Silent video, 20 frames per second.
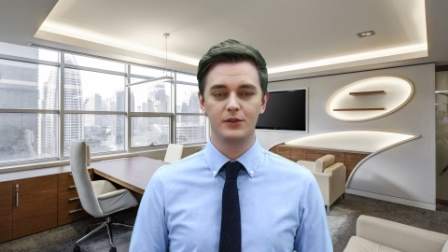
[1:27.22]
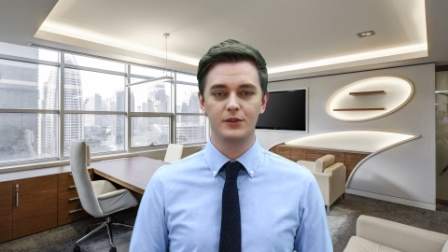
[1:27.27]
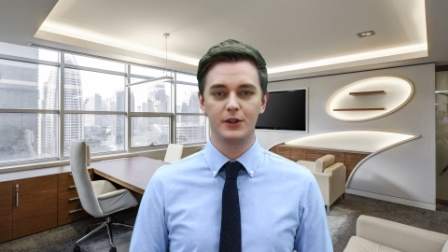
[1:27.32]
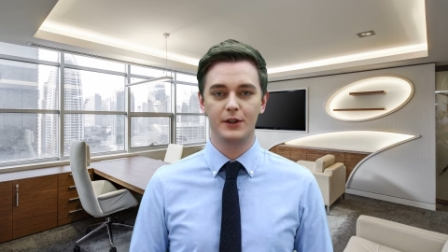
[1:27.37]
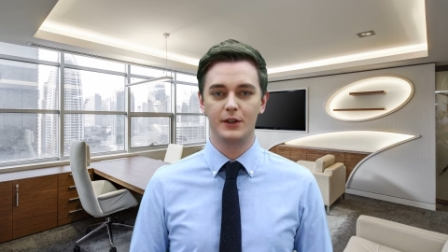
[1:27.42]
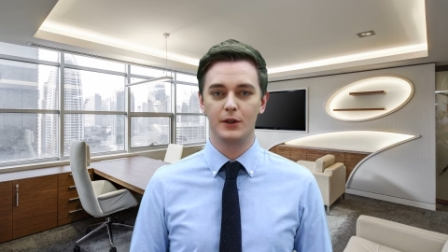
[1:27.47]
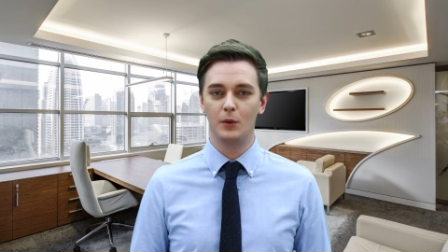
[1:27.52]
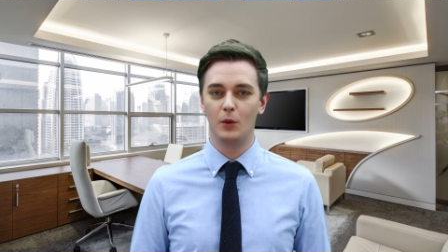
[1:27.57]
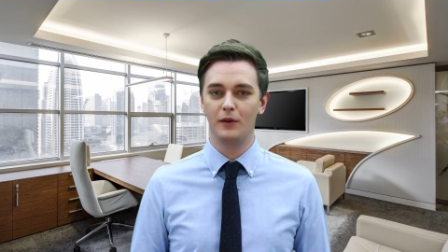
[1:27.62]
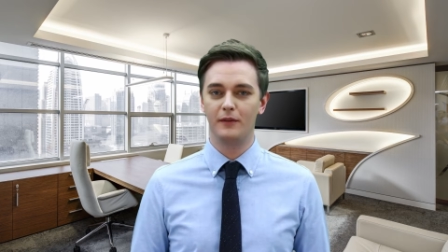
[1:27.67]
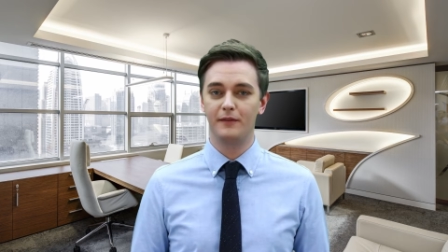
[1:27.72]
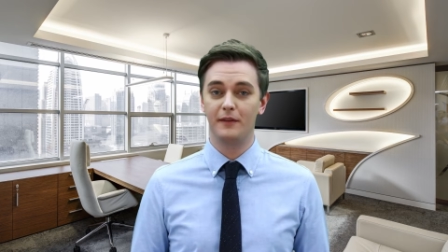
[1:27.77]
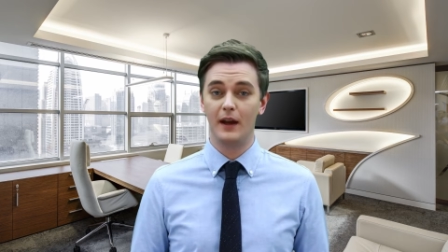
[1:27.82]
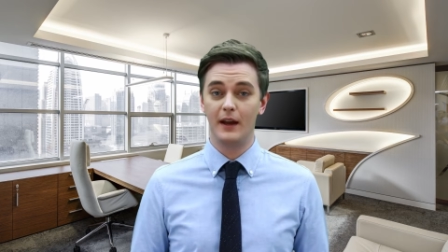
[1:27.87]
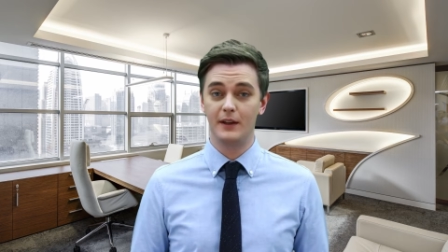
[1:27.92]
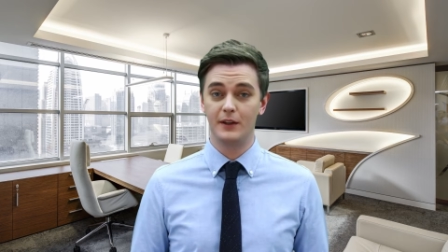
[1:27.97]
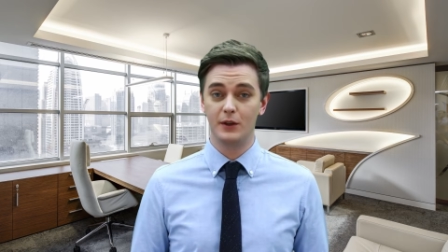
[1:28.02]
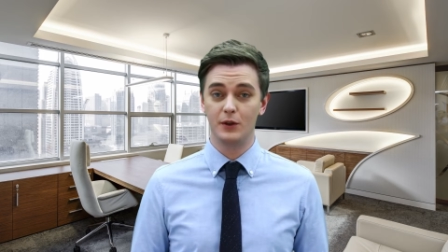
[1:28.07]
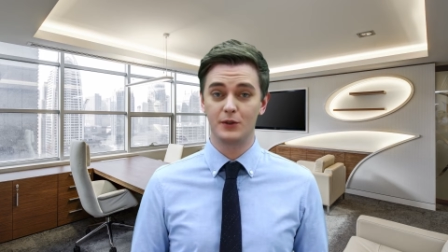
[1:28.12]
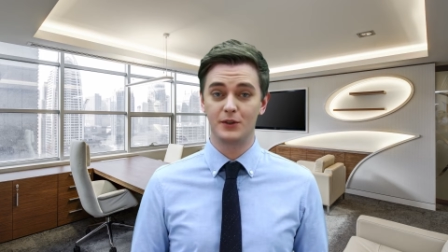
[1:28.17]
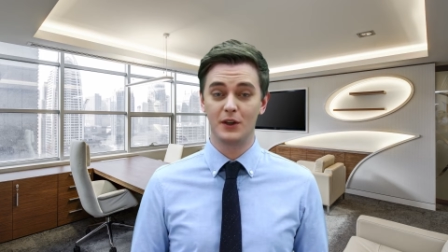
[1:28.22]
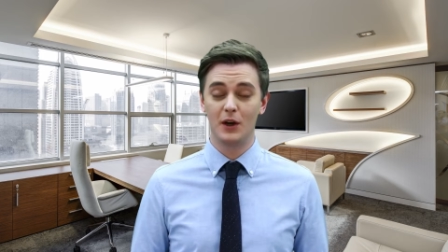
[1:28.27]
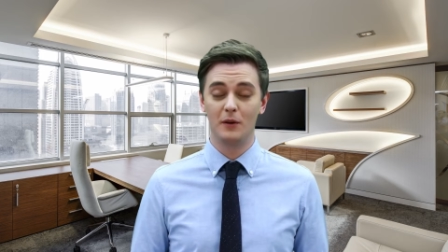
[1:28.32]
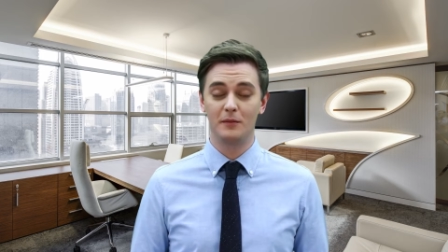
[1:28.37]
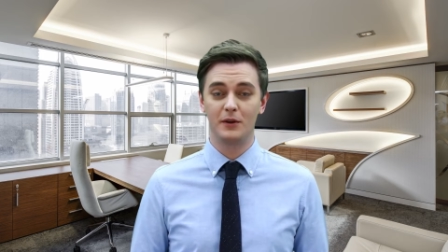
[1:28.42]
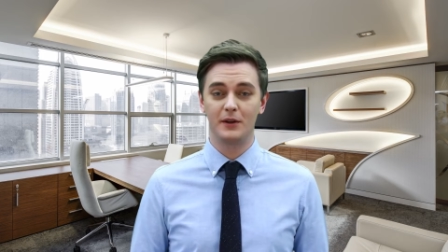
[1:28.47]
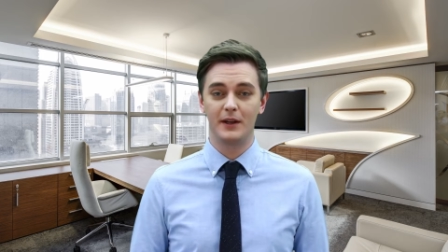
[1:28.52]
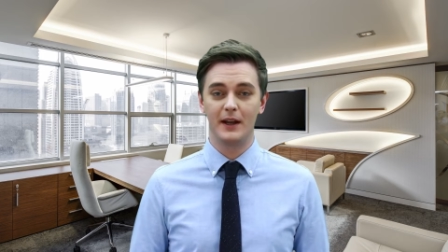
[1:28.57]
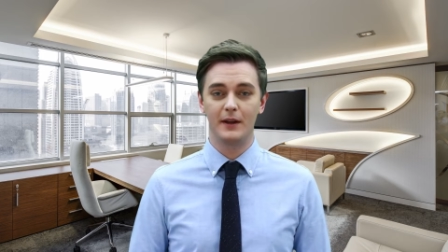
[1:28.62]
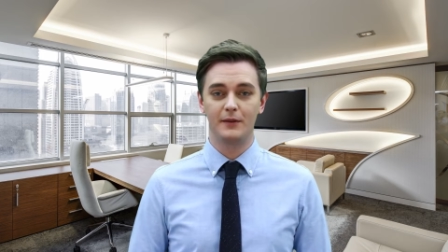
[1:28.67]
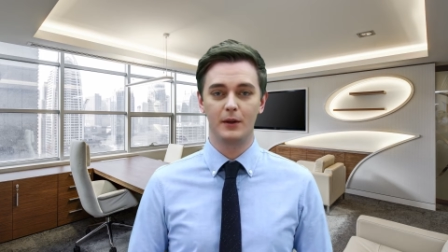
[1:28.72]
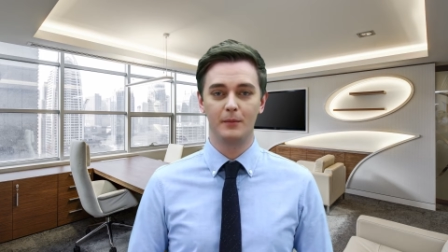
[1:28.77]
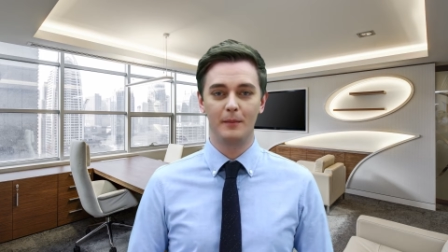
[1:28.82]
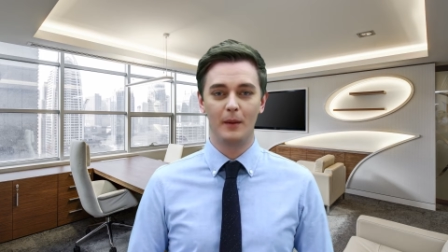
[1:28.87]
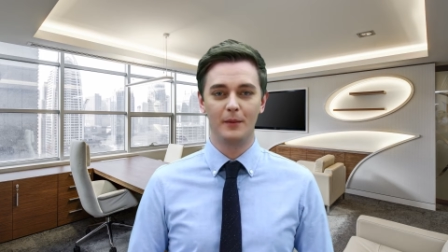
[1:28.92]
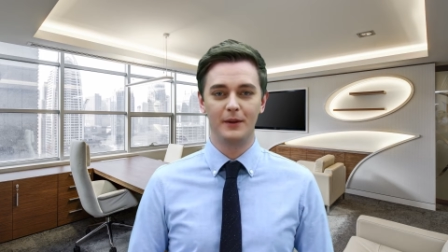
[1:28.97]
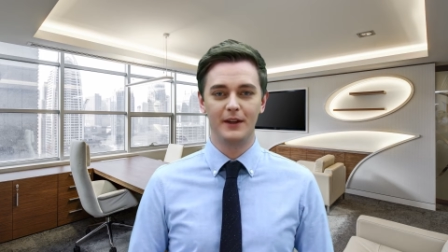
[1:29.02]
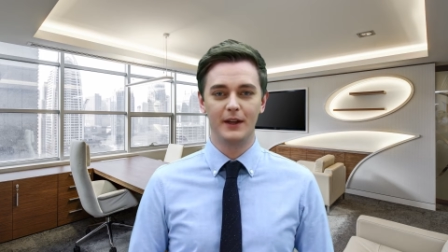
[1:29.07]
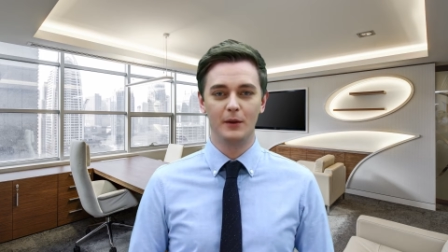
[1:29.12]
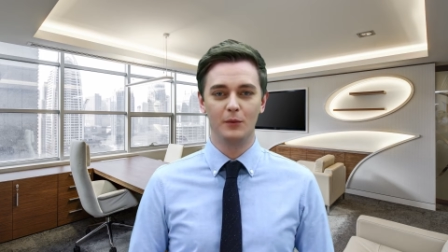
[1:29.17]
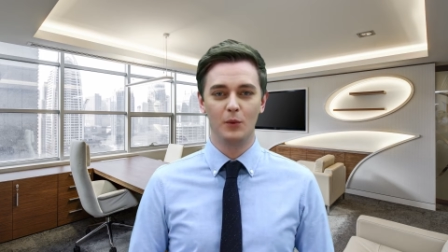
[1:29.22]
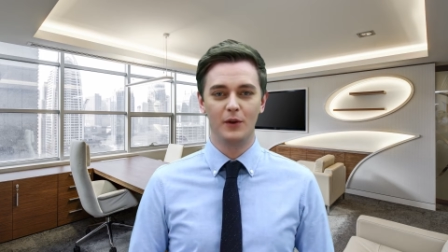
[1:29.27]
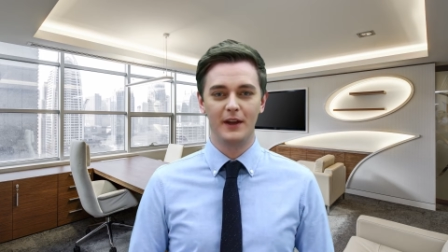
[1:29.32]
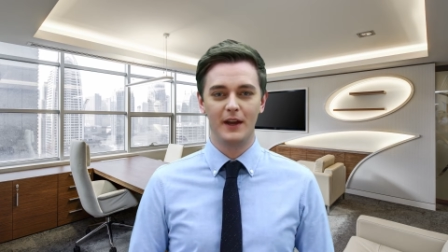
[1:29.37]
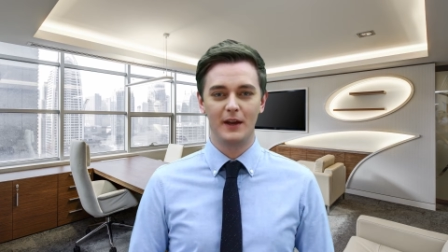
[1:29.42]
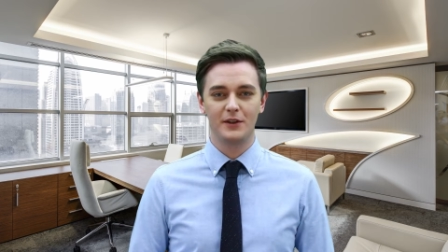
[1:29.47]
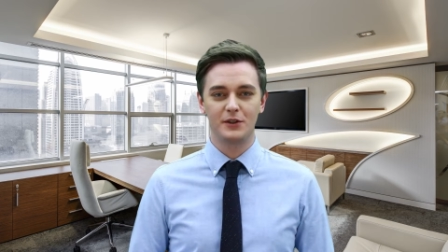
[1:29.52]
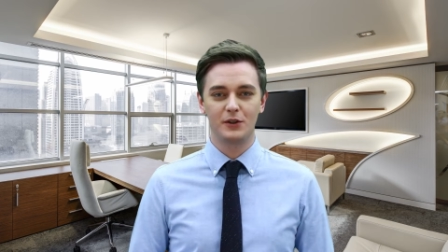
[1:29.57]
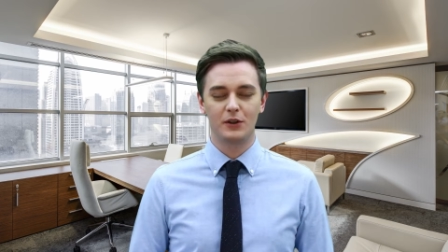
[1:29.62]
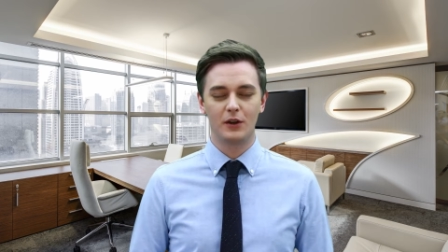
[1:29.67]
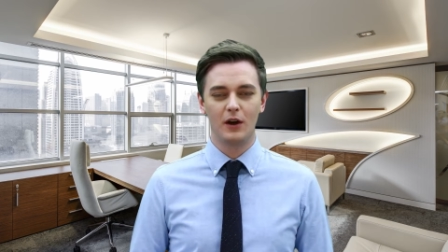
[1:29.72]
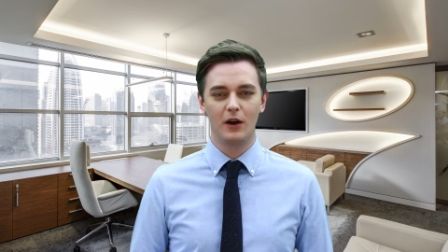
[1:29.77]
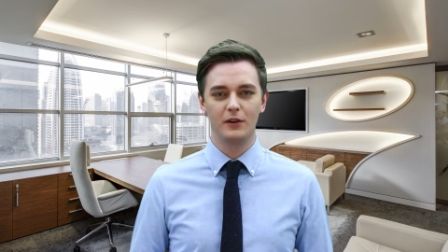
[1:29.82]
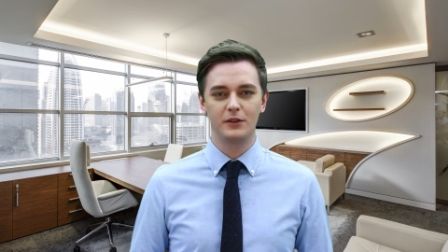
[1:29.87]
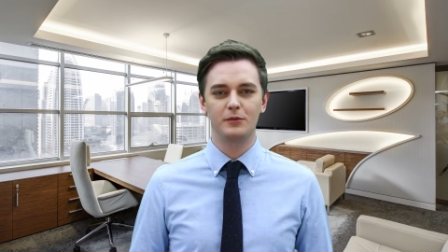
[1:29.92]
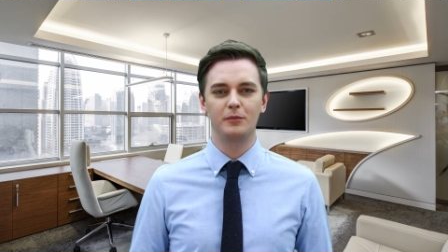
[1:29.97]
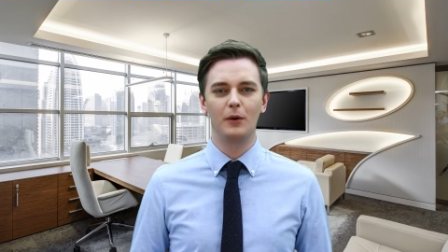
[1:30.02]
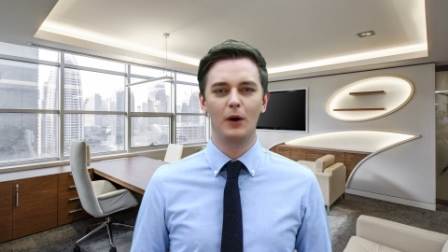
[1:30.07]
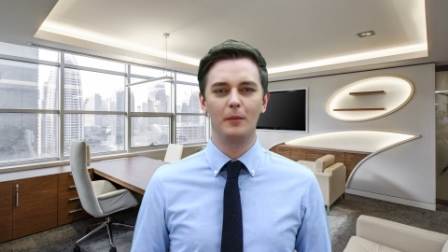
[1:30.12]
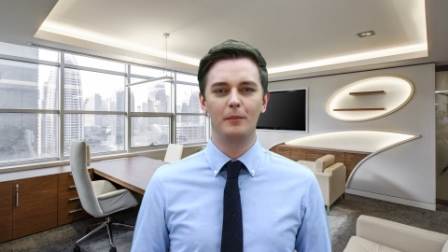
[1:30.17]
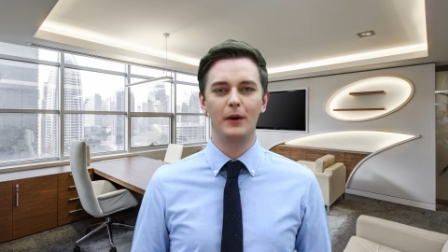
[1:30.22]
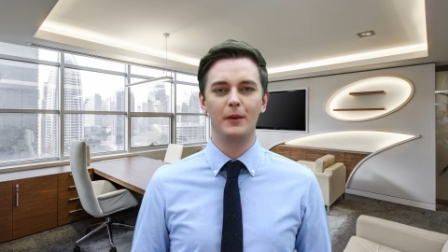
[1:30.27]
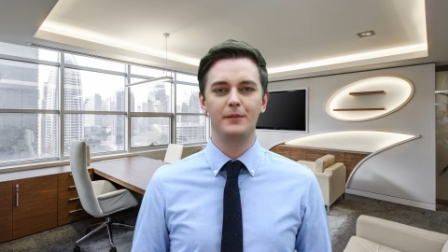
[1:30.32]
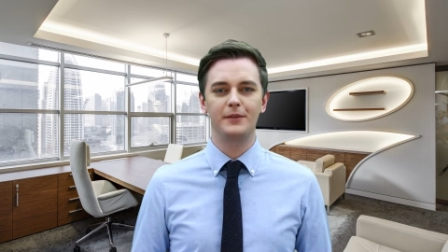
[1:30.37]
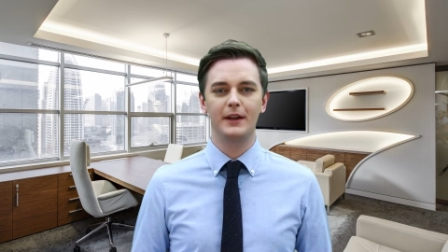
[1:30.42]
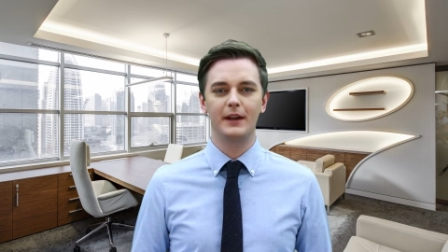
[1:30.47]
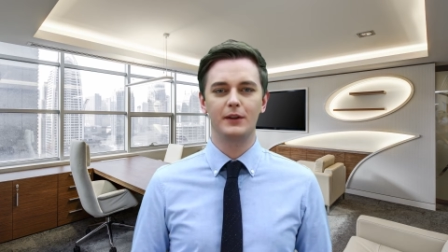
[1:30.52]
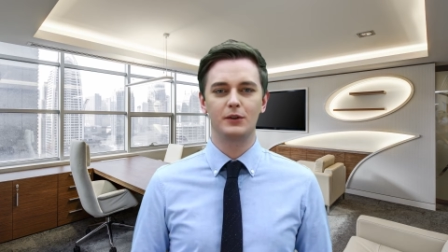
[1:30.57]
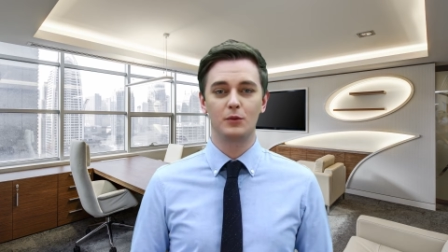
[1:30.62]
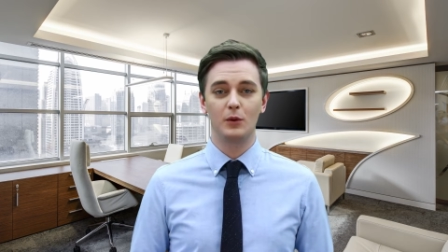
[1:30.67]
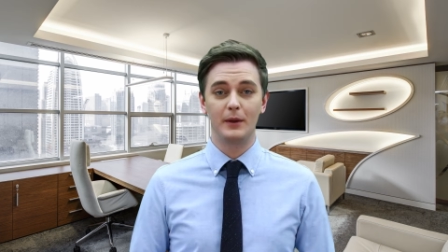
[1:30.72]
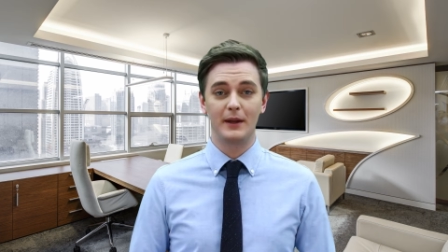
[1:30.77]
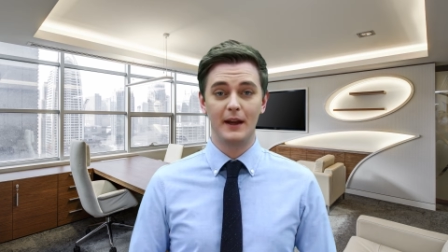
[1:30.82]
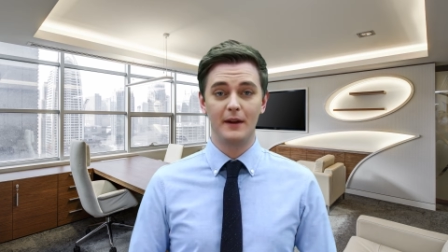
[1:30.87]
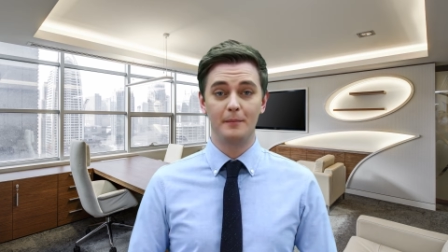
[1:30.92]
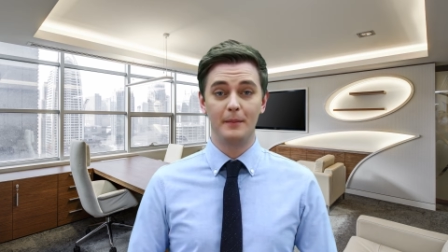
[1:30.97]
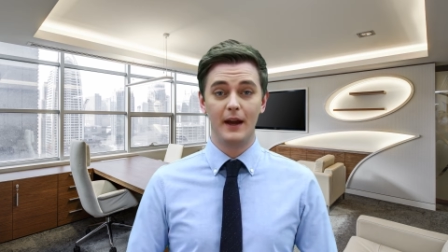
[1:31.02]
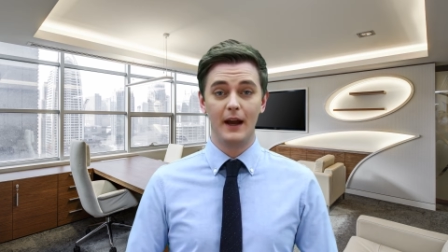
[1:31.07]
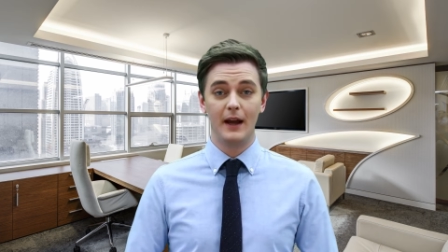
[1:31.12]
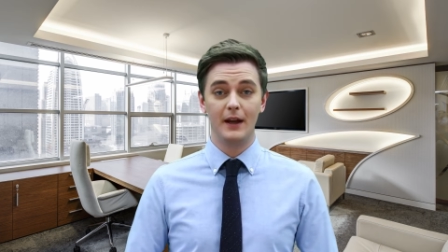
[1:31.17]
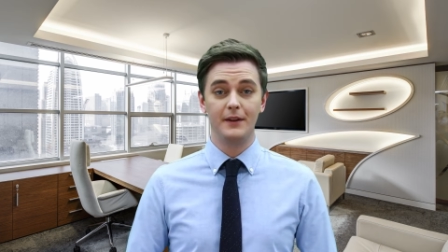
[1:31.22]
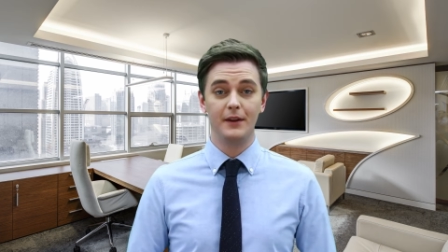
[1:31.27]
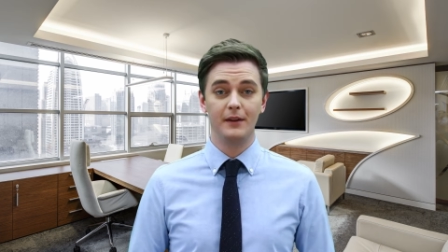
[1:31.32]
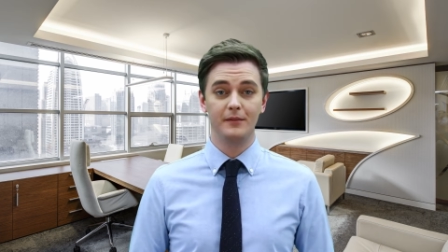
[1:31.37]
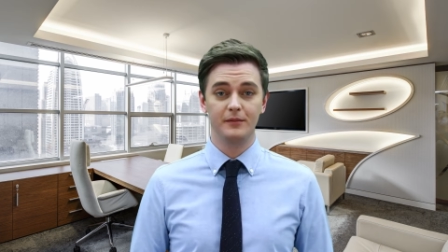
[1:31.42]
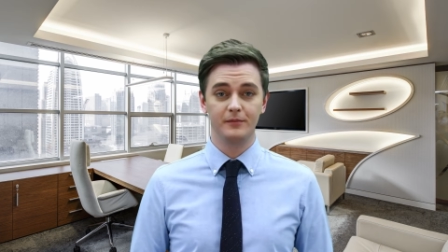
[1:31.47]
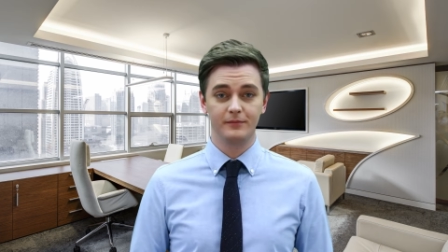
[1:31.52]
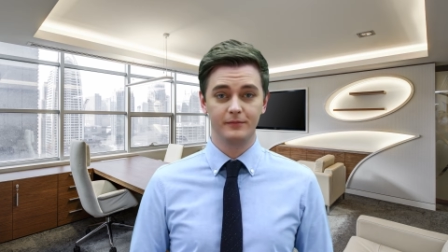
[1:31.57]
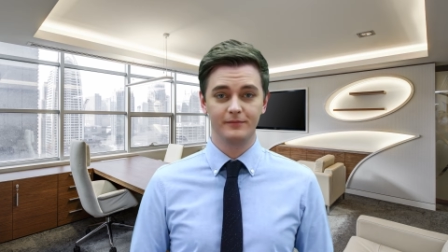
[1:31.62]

so you will find yourself without the money and without a passport when things will get bad.